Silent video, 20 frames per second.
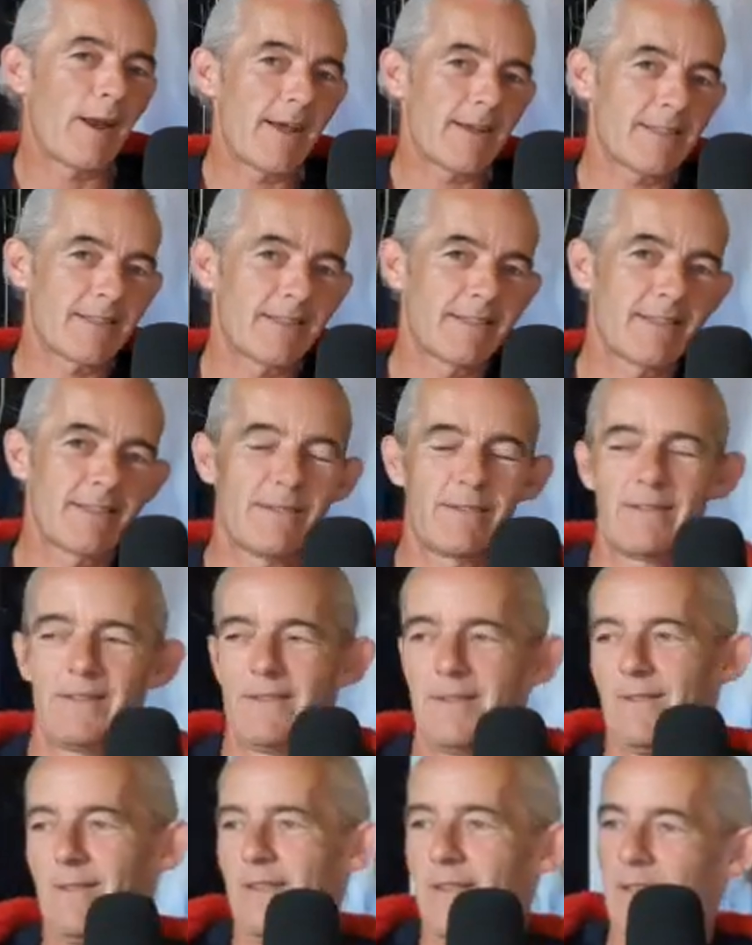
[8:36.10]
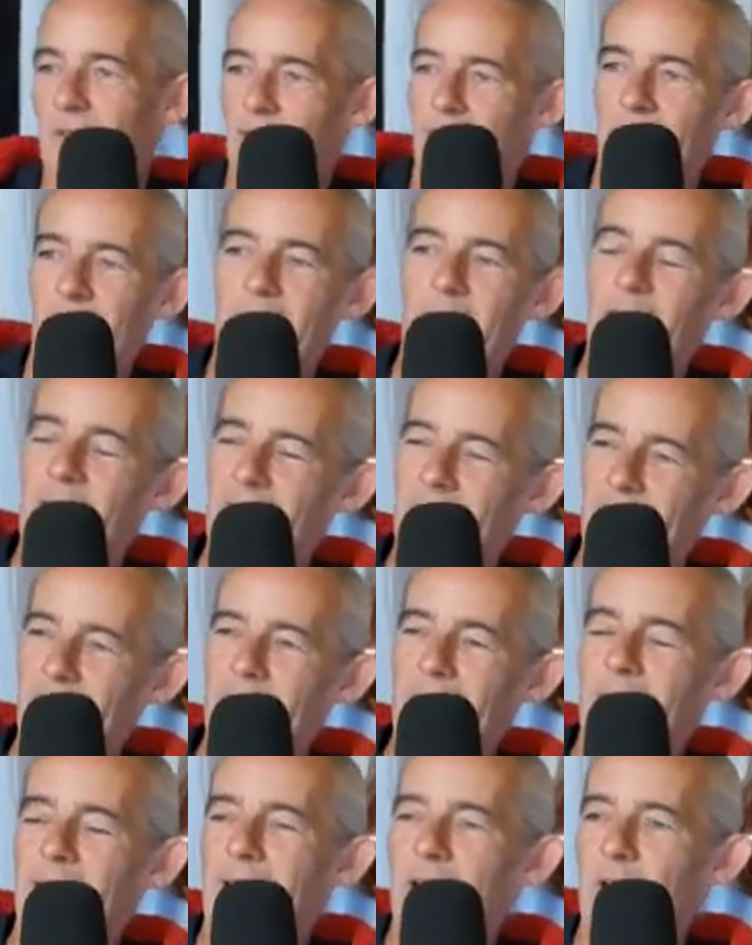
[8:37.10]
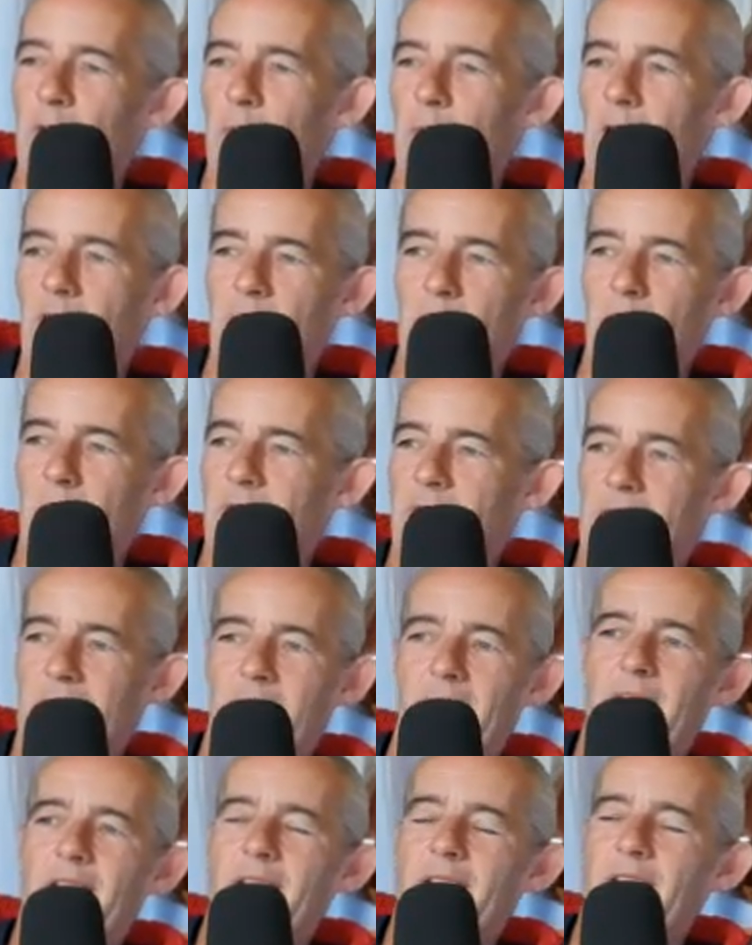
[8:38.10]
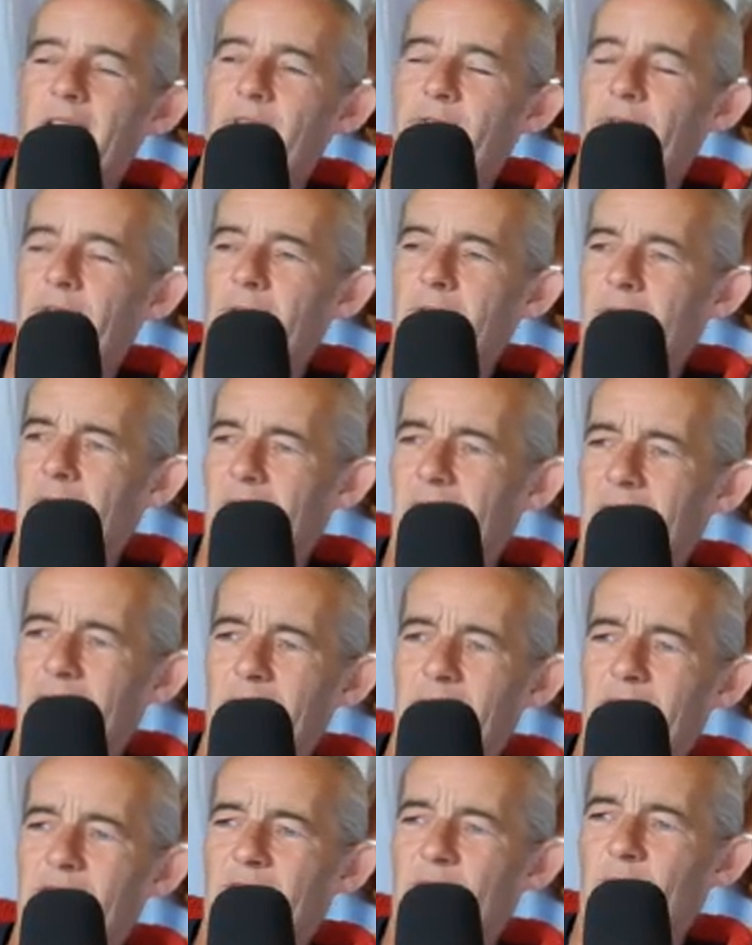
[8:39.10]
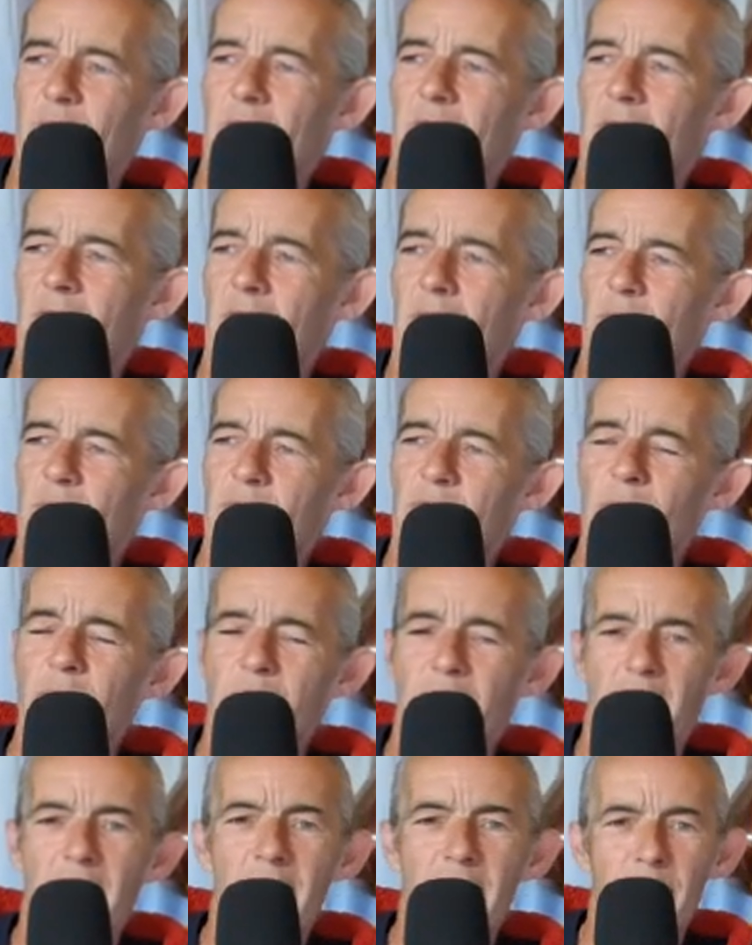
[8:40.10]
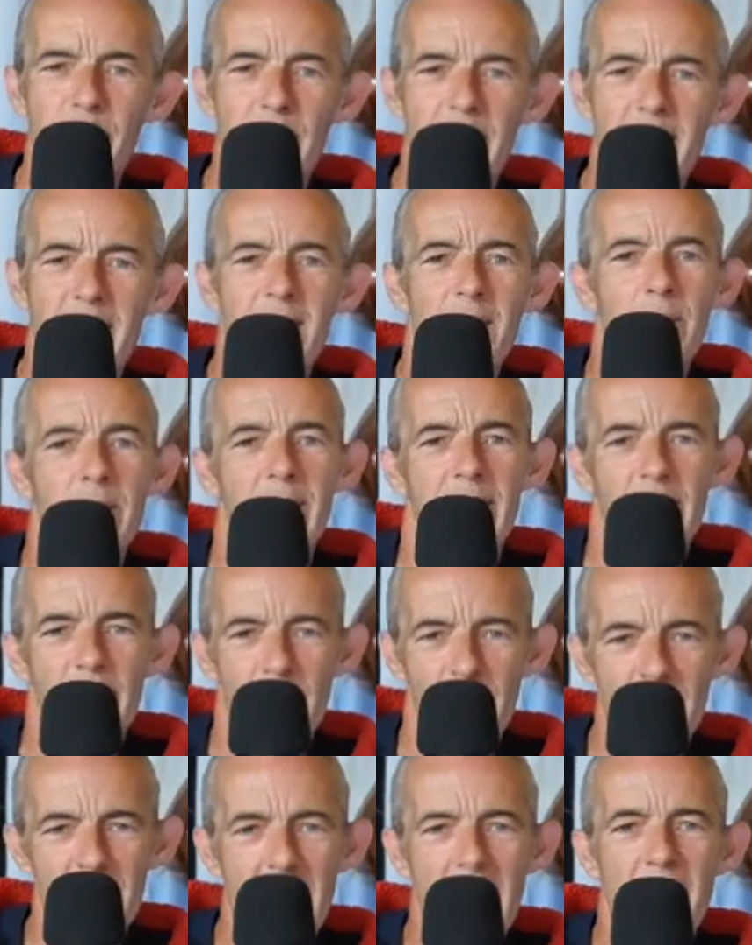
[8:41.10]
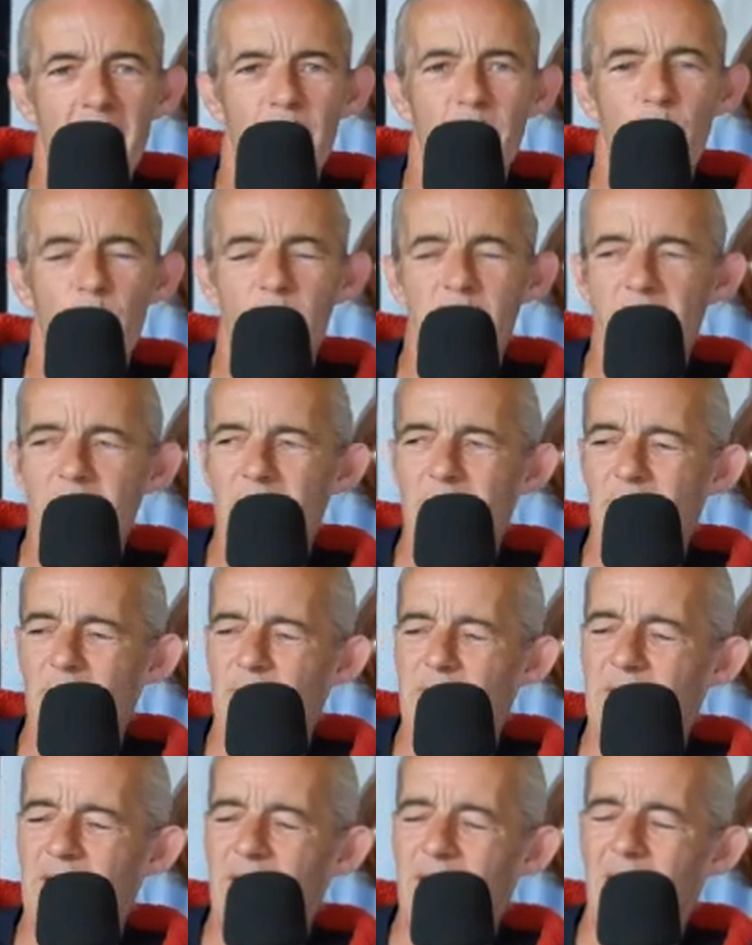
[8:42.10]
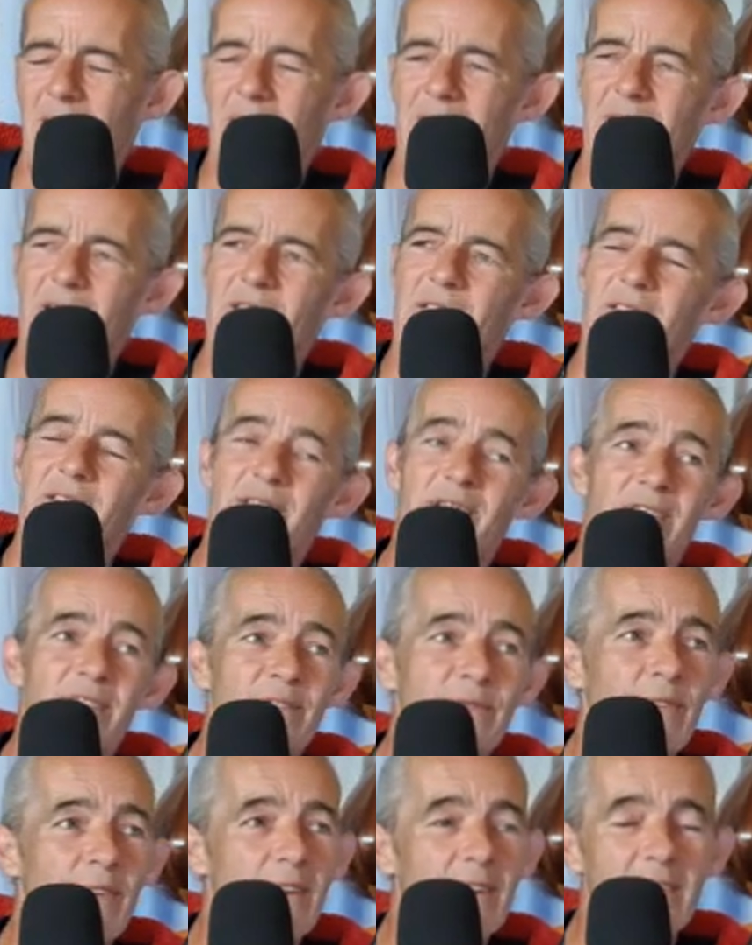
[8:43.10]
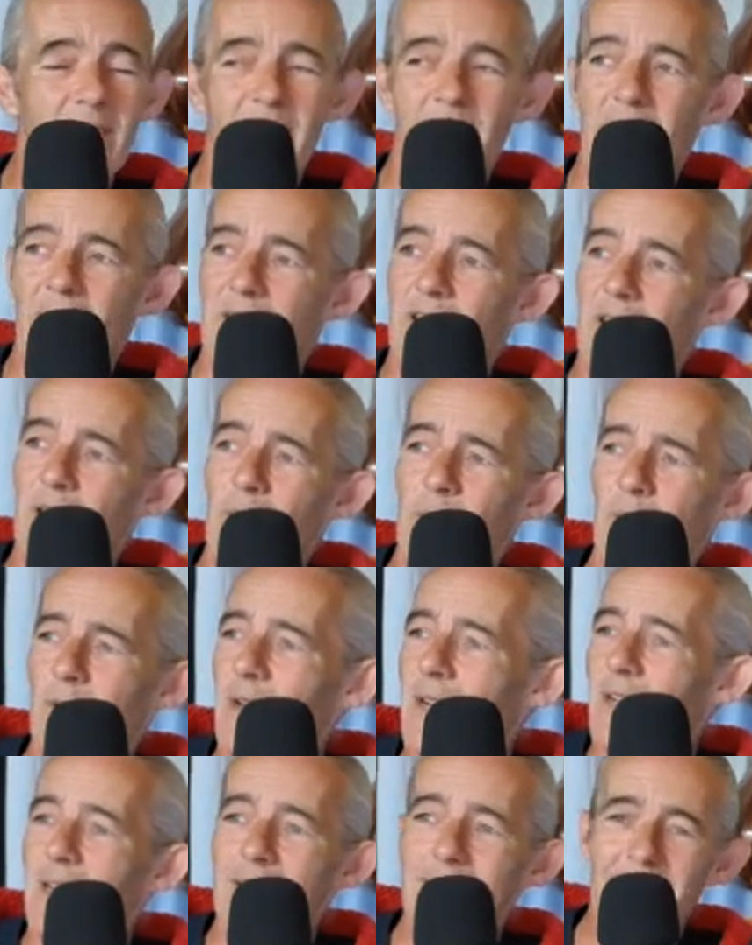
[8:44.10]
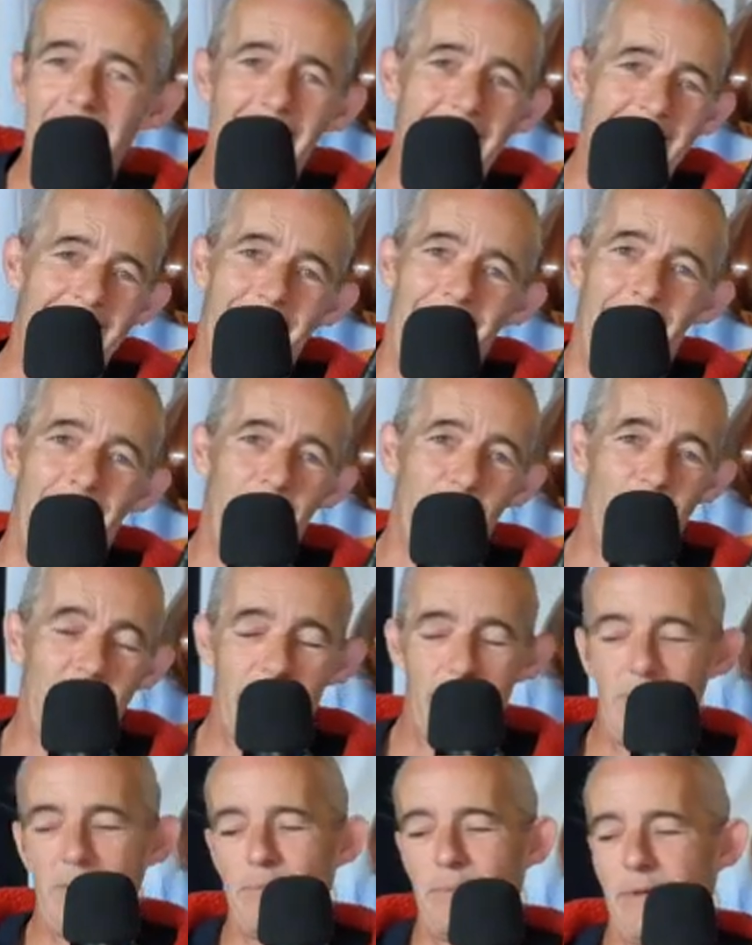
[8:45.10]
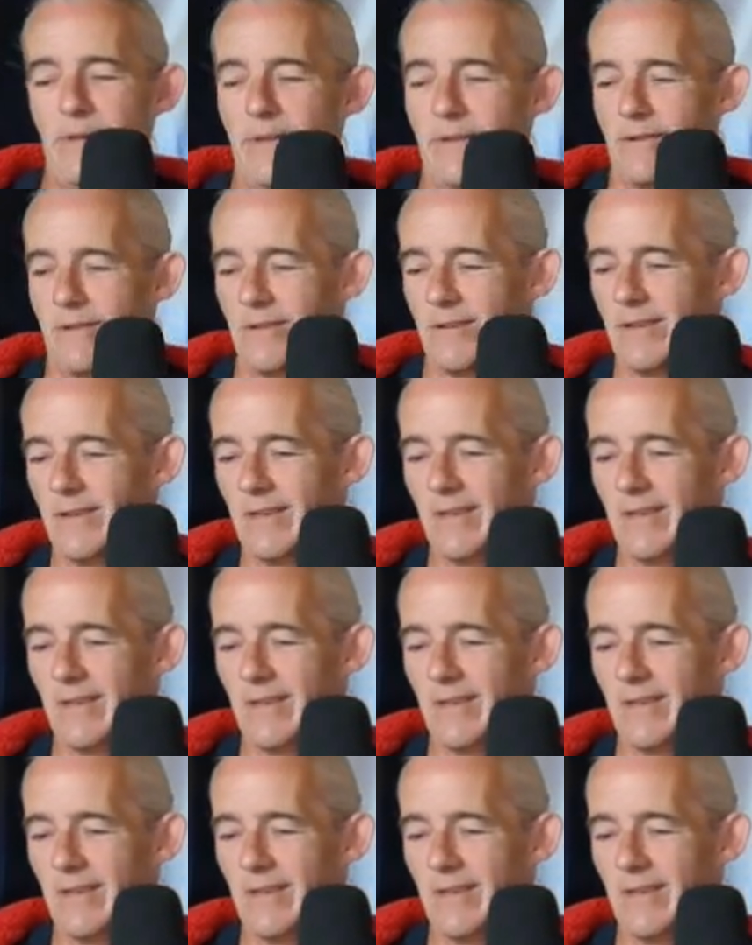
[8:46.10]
glasses. I kind of let him off because I found that I was too tired by the time I got around to having a whiskey, and I was like, this is just fucking not now, give me beer.